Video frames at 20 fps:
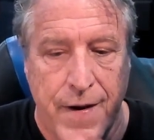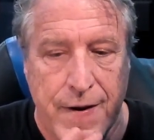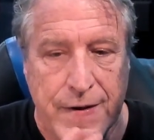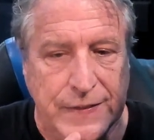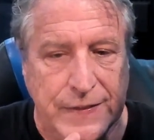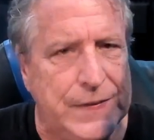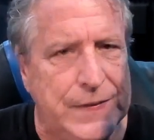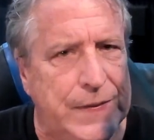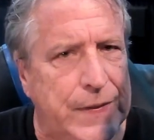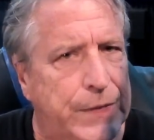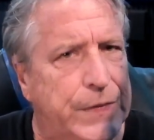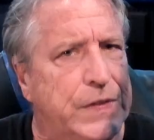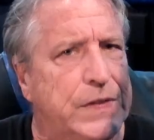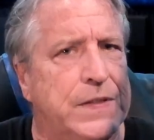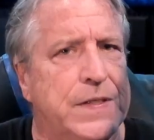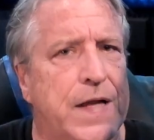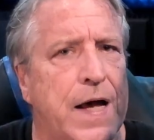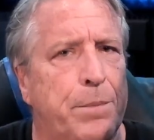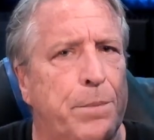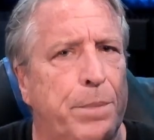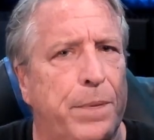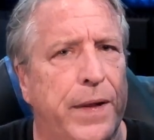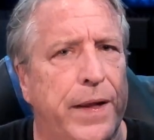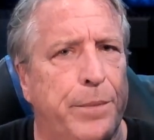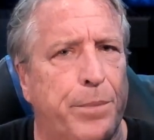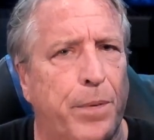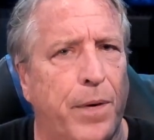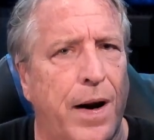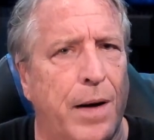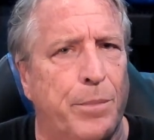still does not
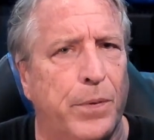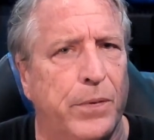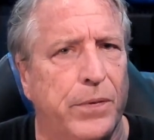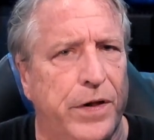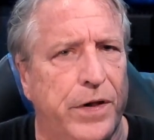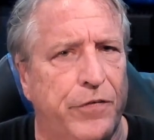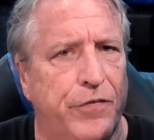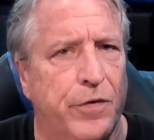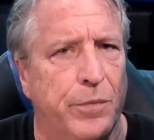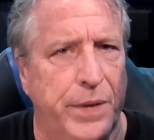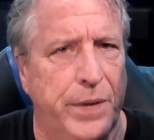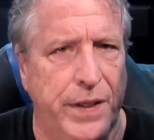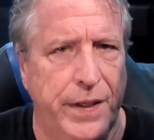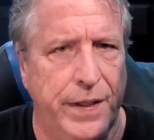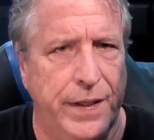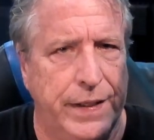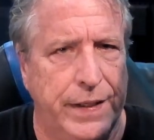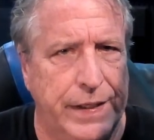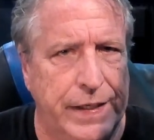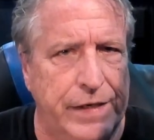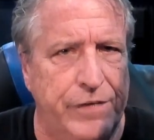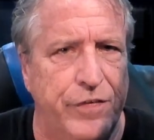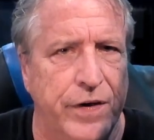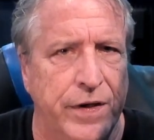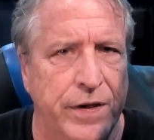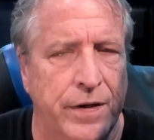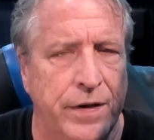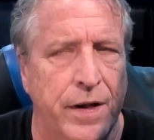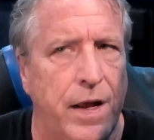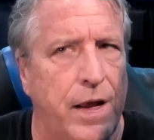play properly for me,
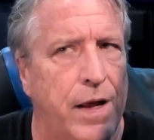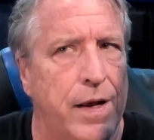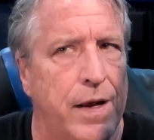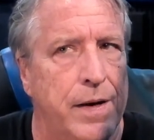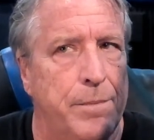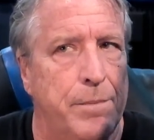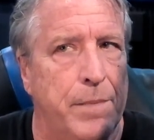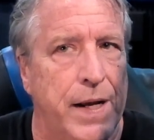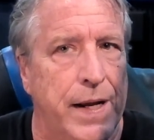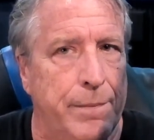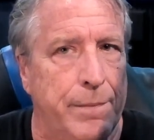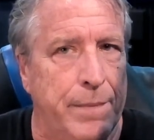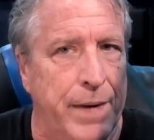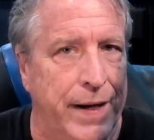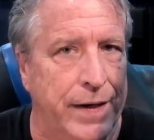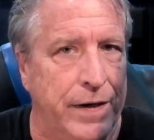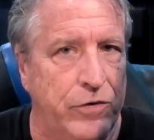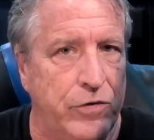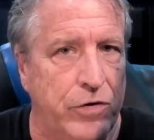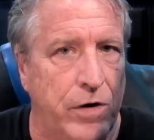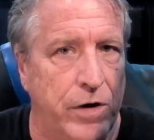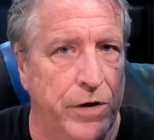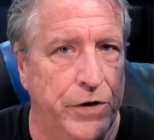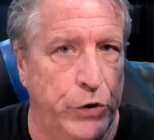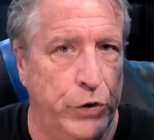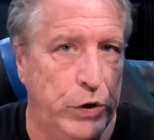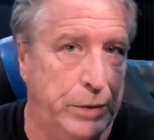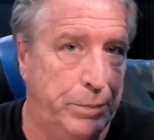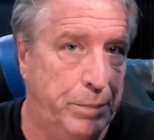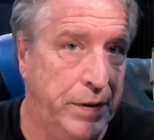even on my Magnetar
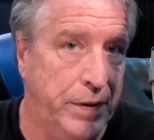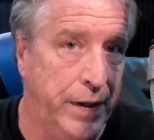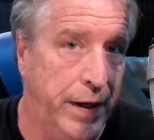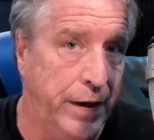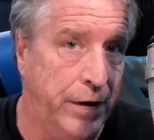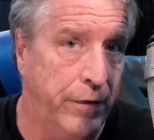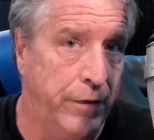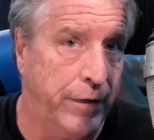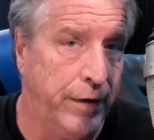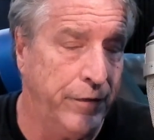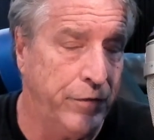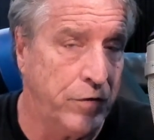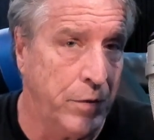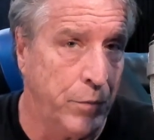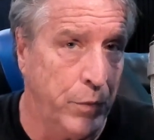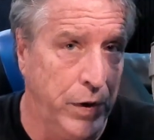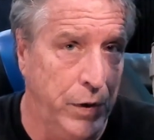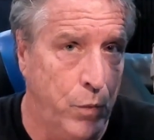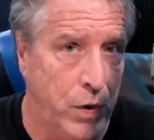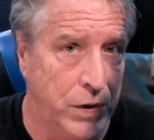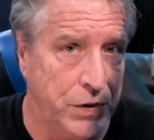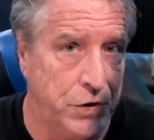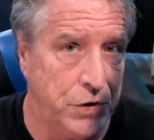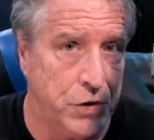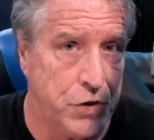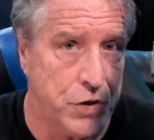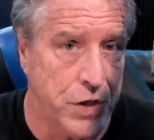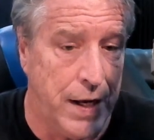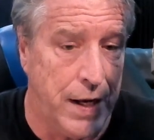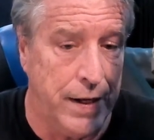UDP 800. If somebody wants
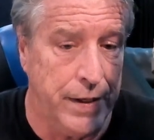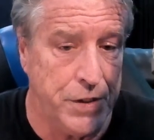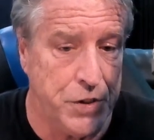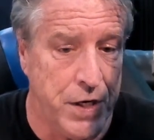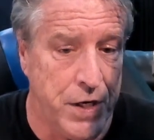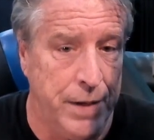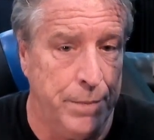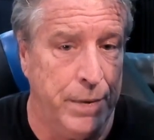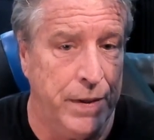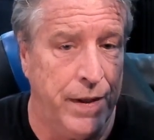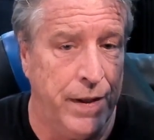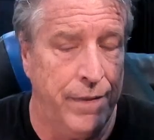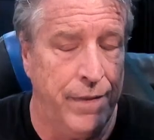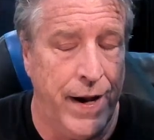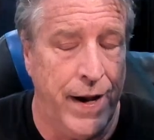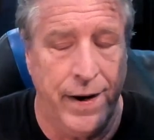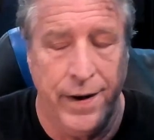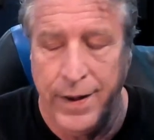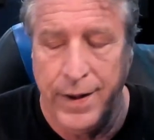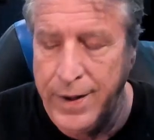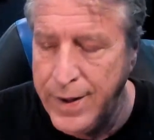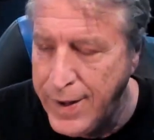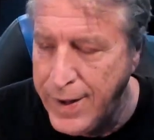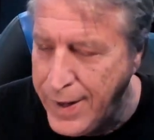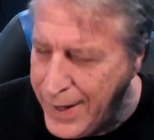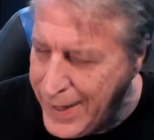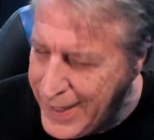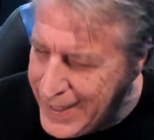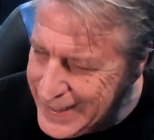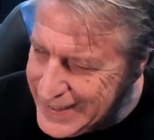to chime in on that,
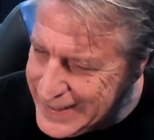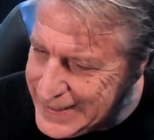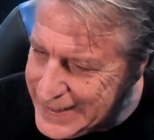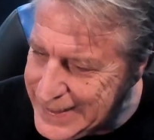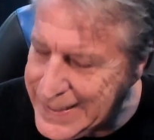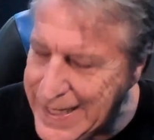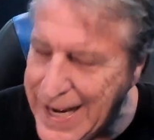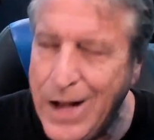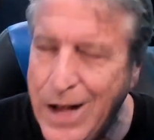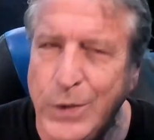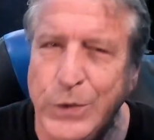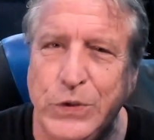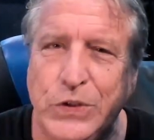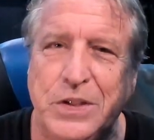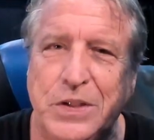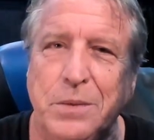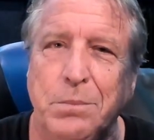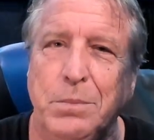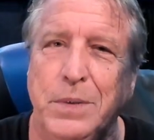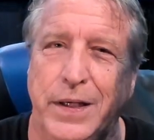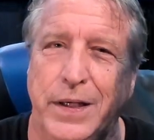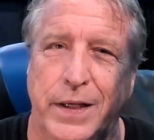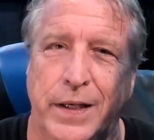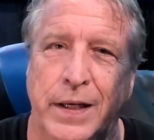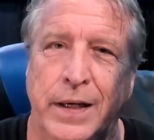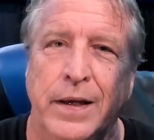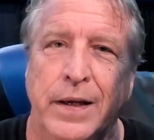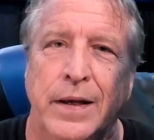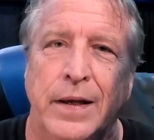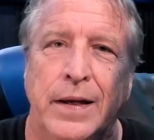it sounds to
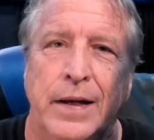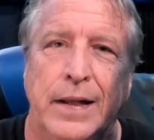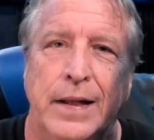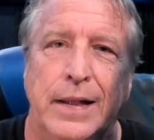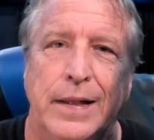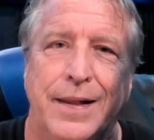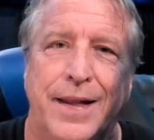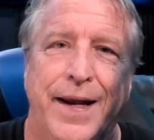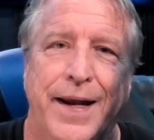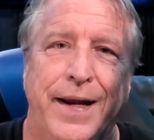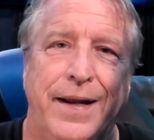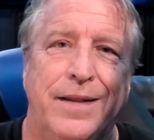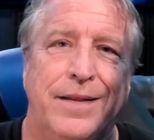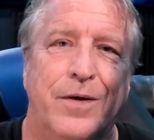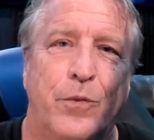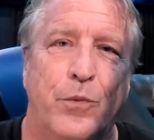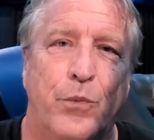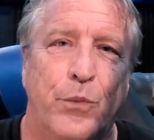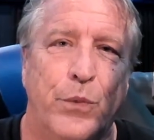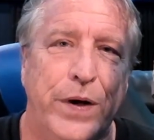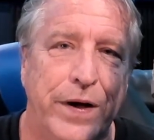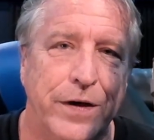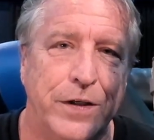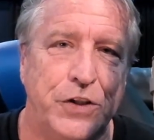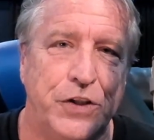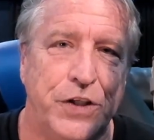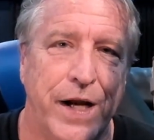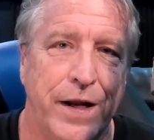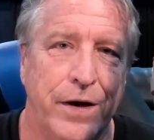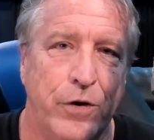me like the rear
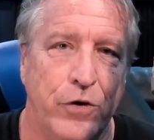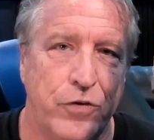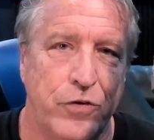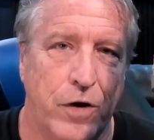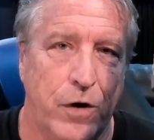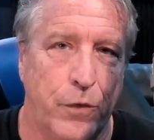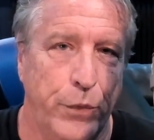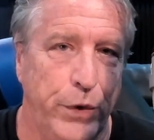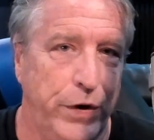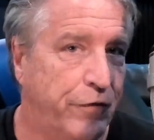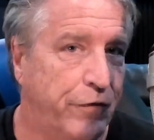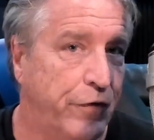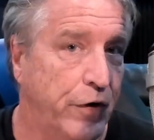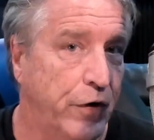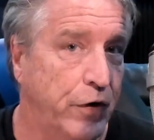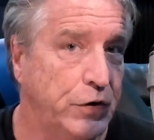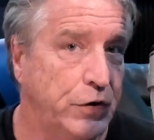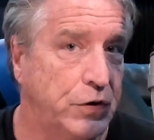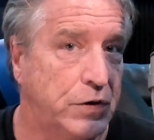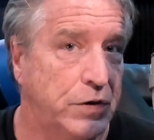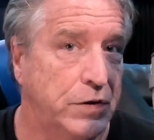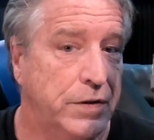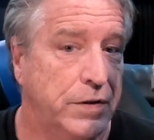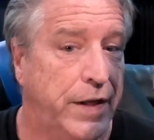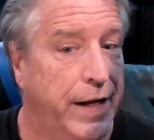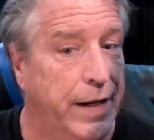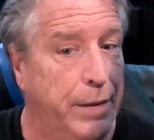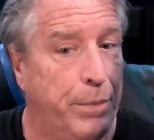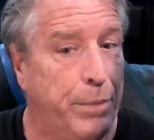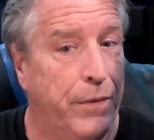channels are reversed.
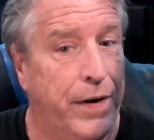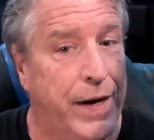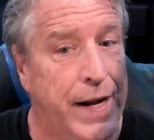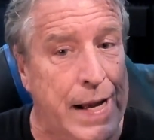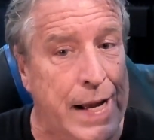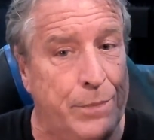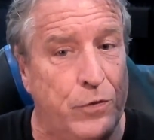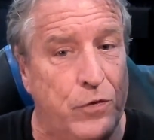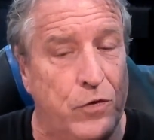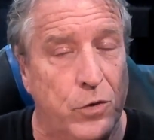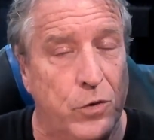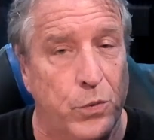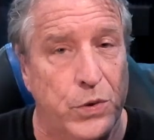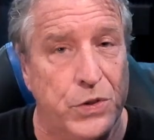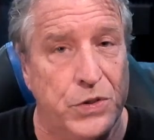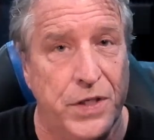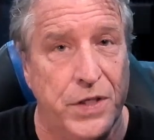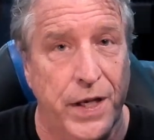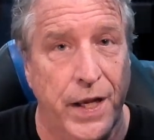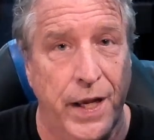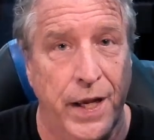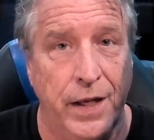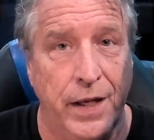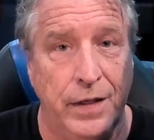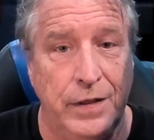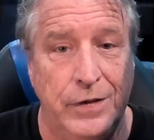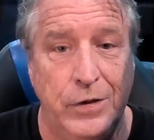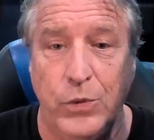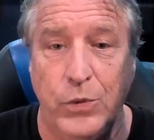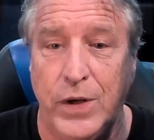Like perhaps there was a
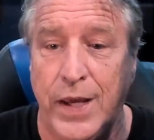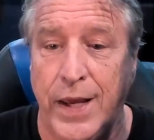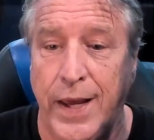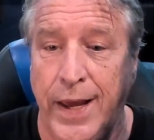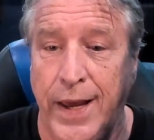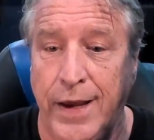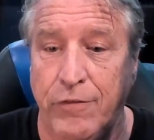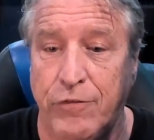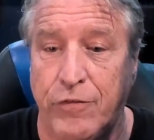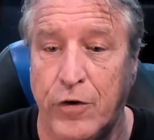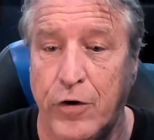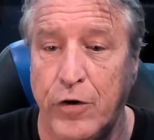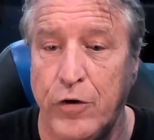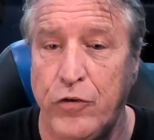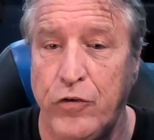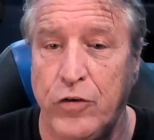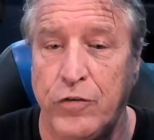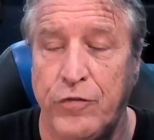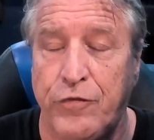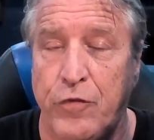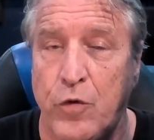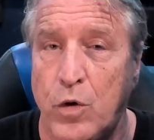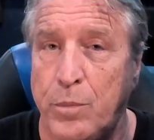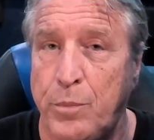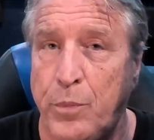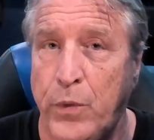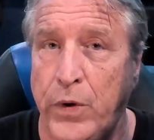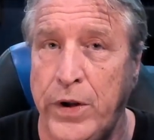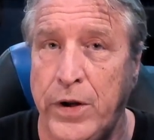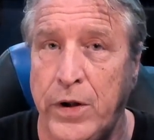UK version of
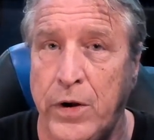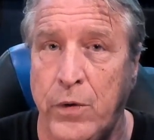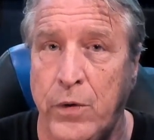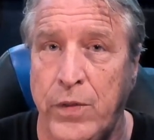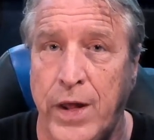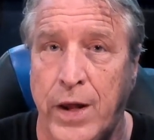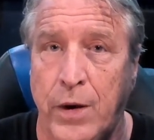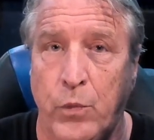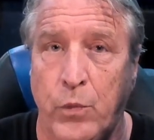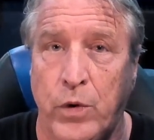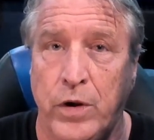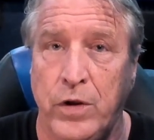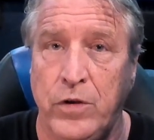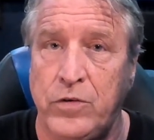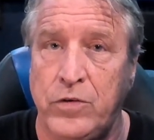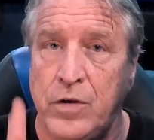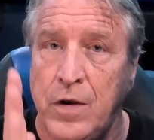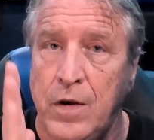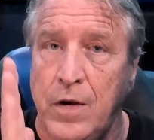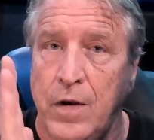4.0 that was,